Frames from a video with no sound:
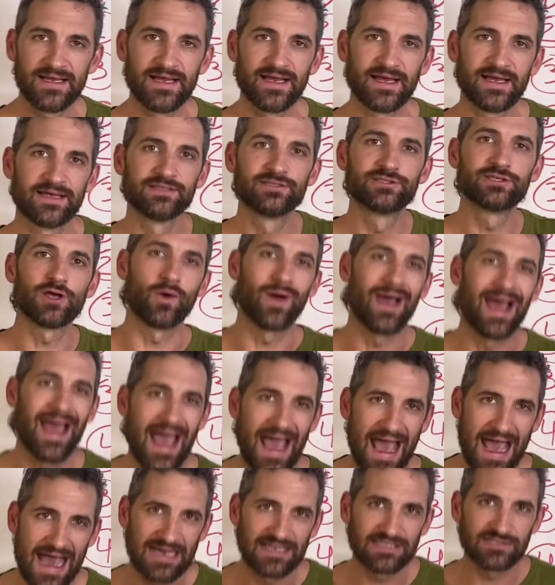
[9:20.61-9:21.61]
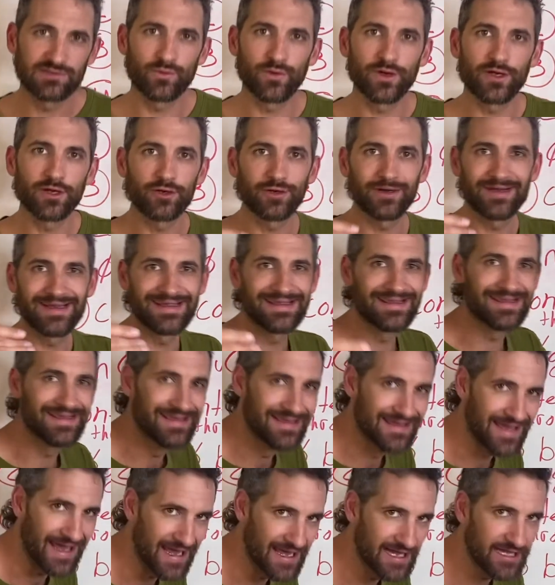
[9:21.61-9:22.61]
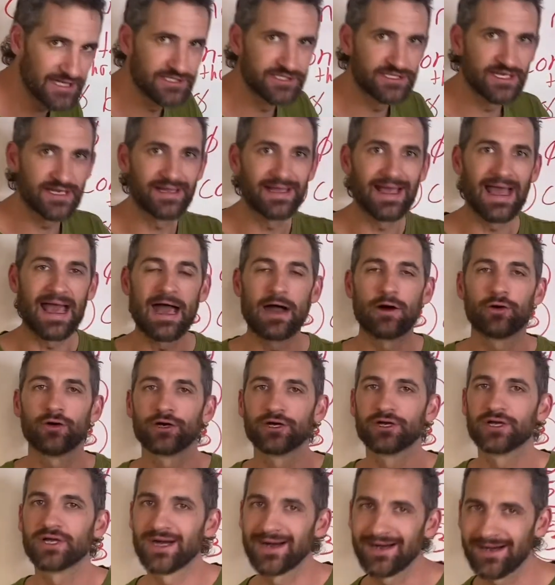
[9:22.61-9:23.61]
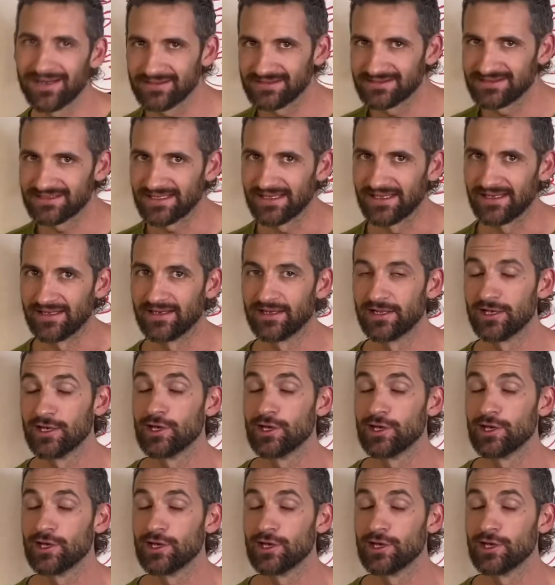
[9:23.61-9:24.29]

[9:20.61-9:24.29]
And so as we are engaging our content,